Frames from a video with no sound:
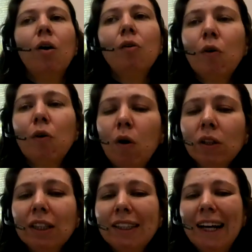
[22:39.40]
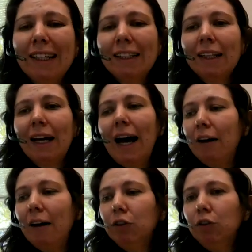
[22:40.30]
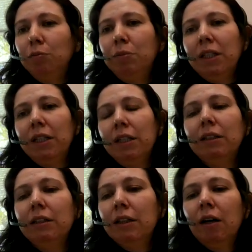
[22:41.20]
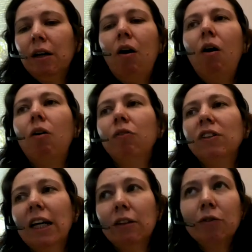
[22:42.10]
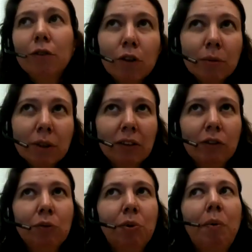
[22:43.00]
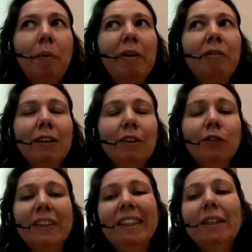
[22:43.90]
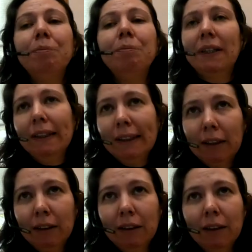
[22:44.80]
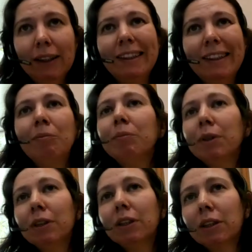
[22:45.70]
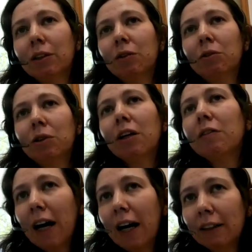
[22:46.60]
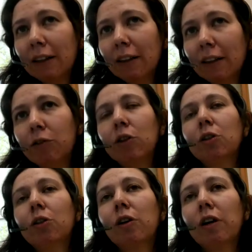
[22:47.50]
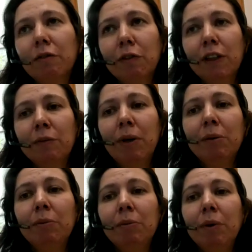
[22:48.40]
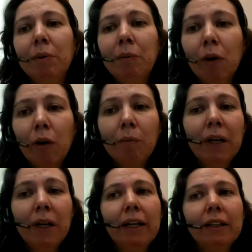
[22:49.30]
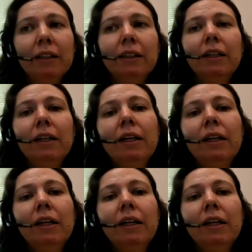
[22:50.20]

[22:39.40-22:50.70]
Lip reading: Of course, it doesn't have to be of that form. This was probably one of the simplest examples you could have gotten. Of course, your f of n might be more complicated.